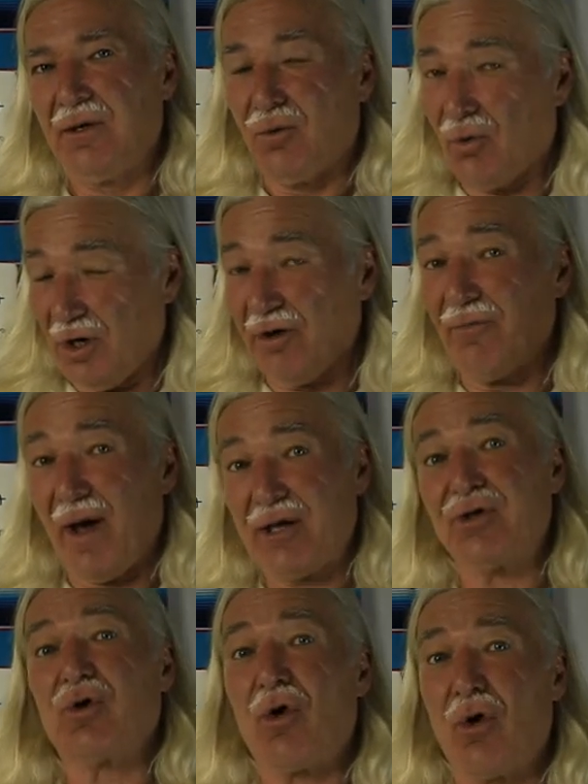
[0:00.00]
One of my
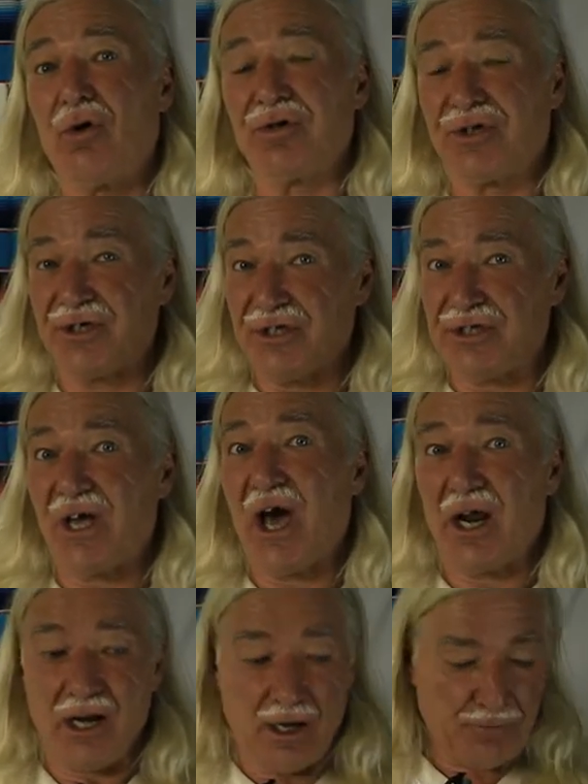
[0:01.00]
trolls just
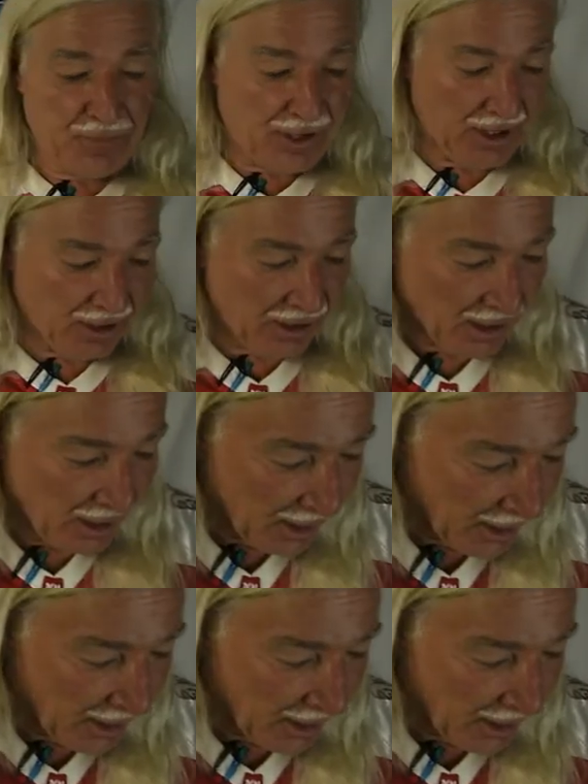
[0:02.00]
got up there